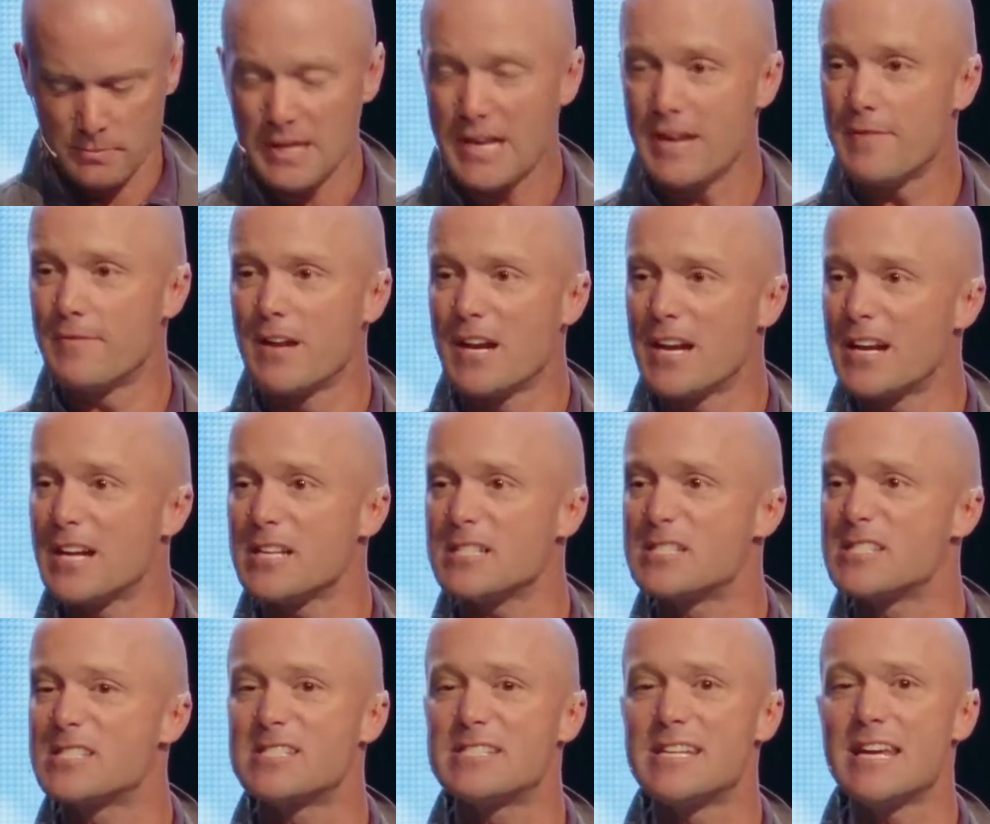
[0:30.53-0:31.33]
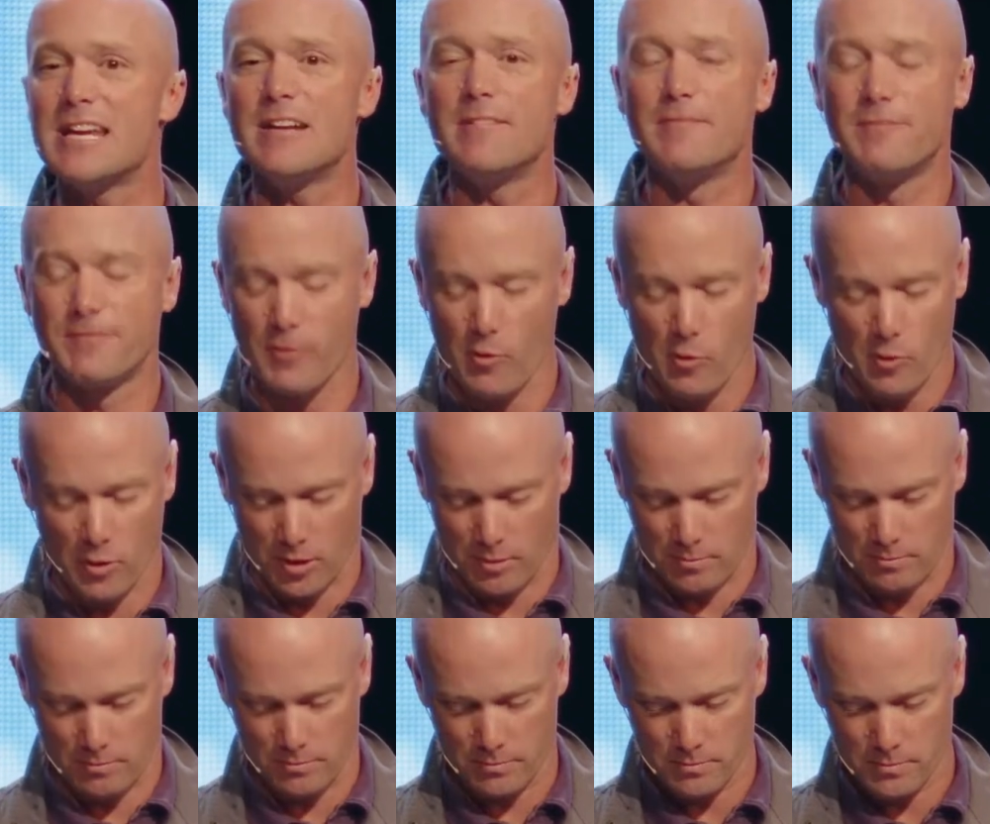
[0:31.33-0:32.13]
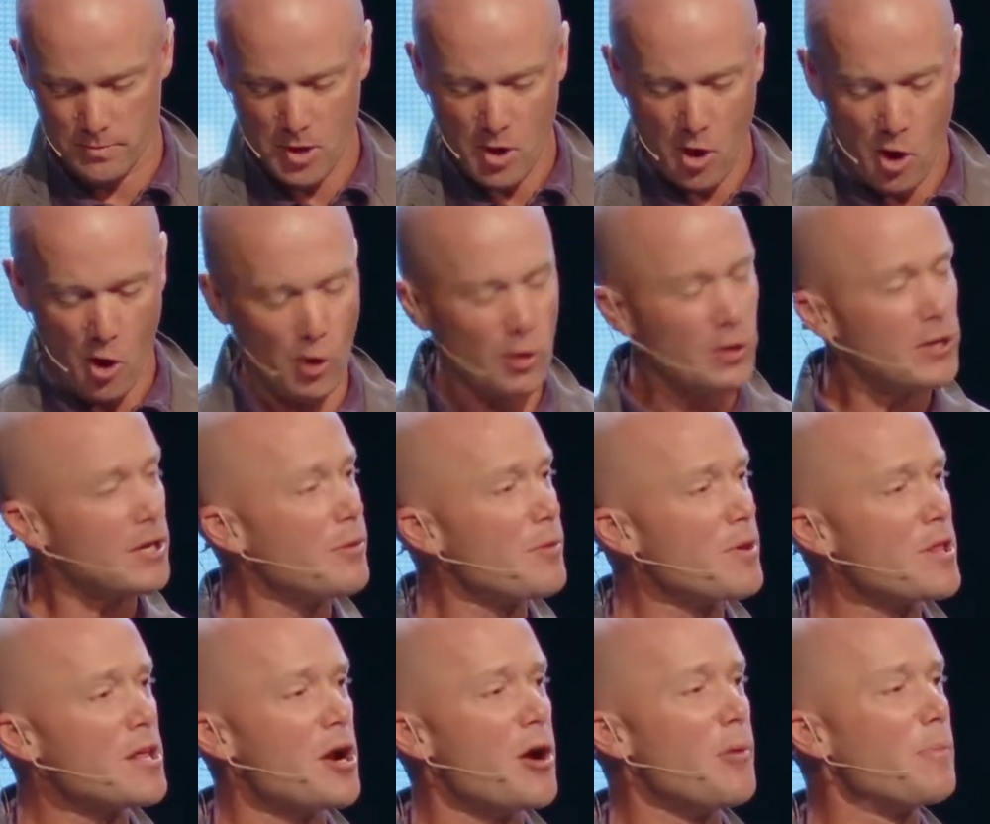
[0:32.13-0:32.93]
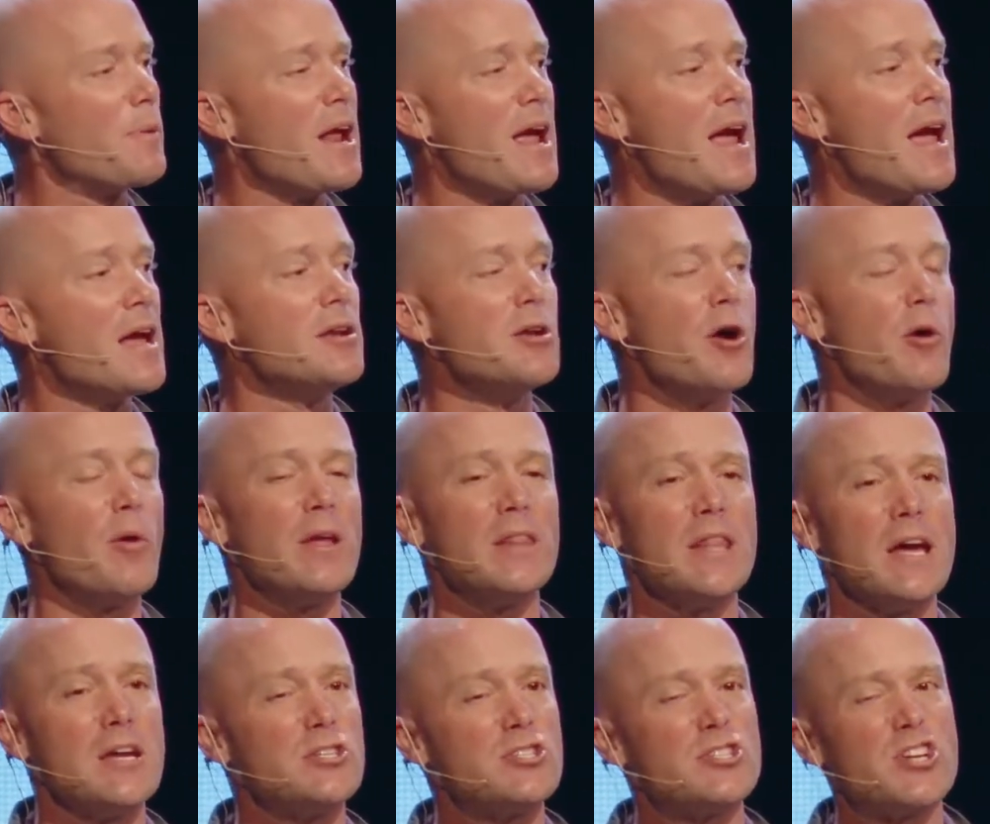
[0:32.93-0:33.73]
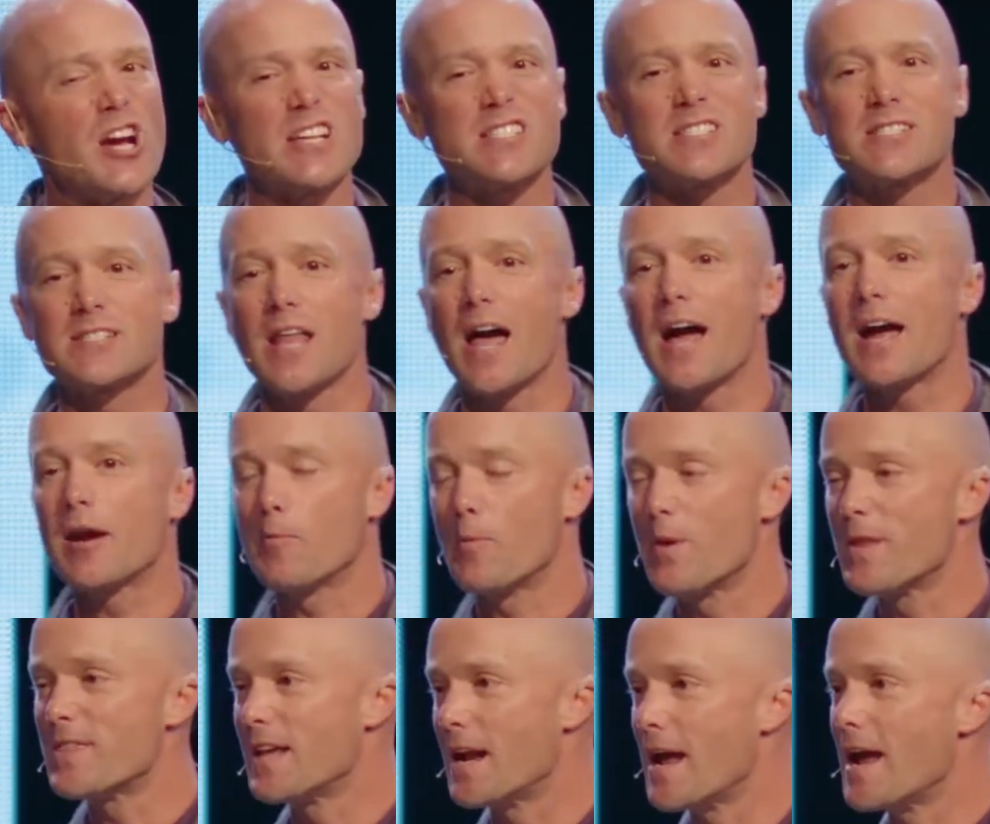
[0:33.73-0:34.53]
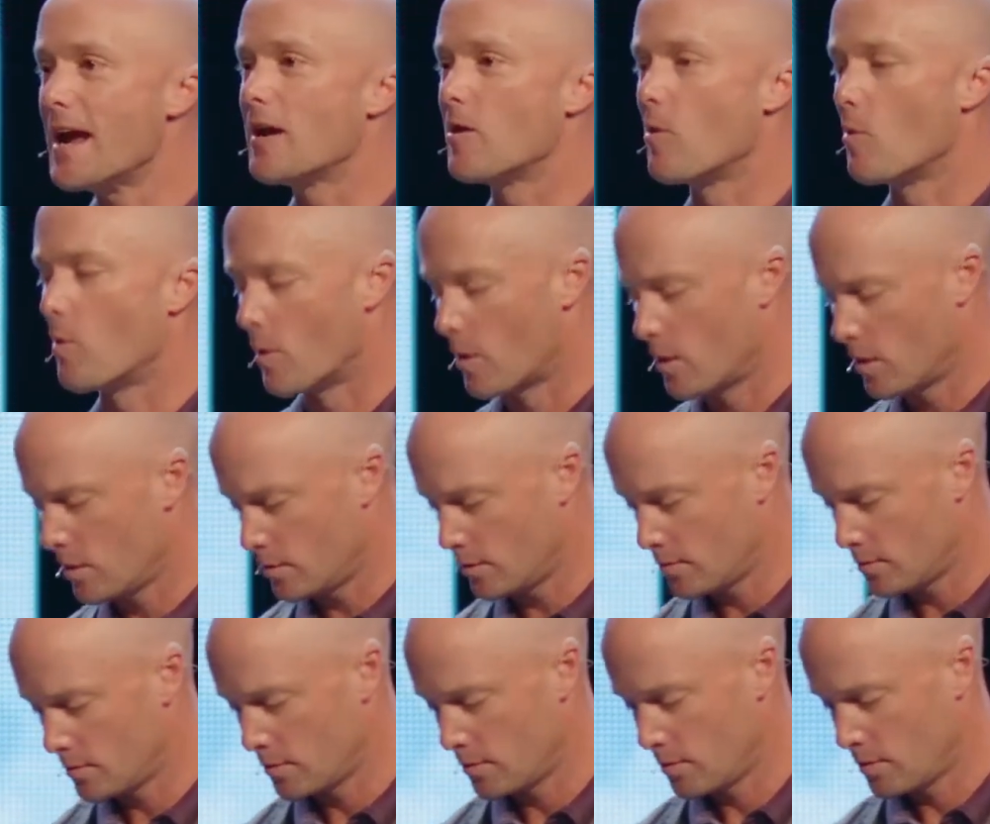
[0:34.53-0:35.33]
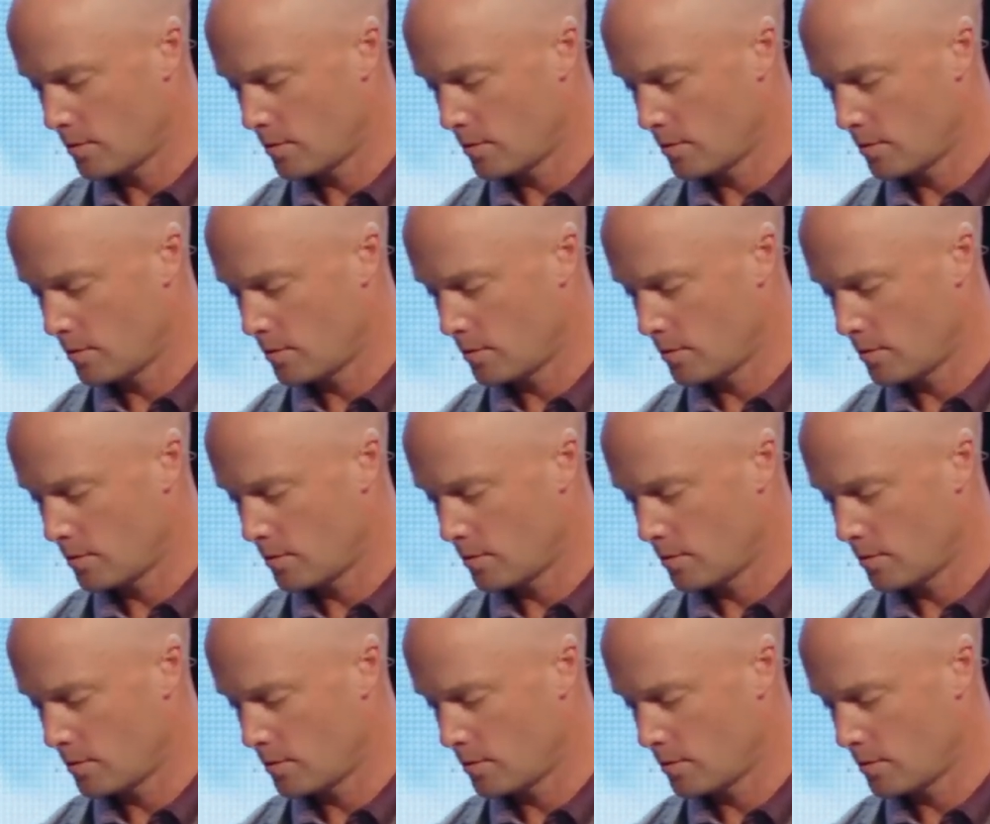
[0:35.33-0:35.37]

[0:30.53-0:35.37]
Even in its seed form, holding with an open hand, knowing that just like with an acorn,